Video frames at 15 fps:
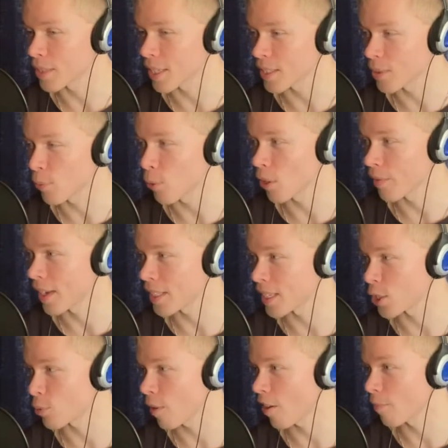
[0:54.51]
since the War of
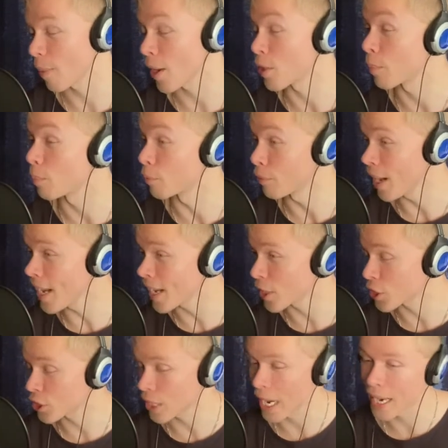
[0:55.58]
1812 by the
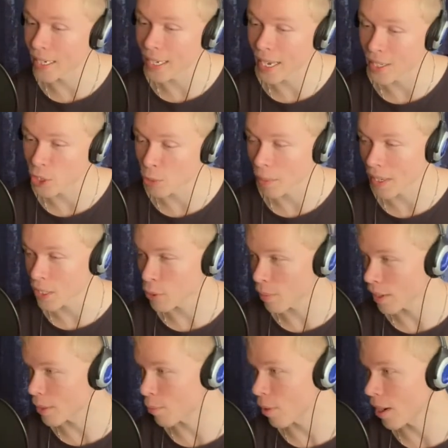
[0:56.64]
British, and yet in
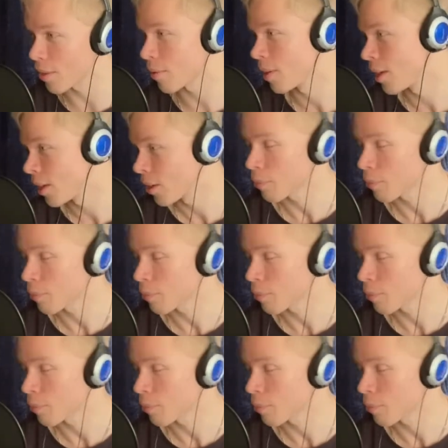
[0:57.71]
2021,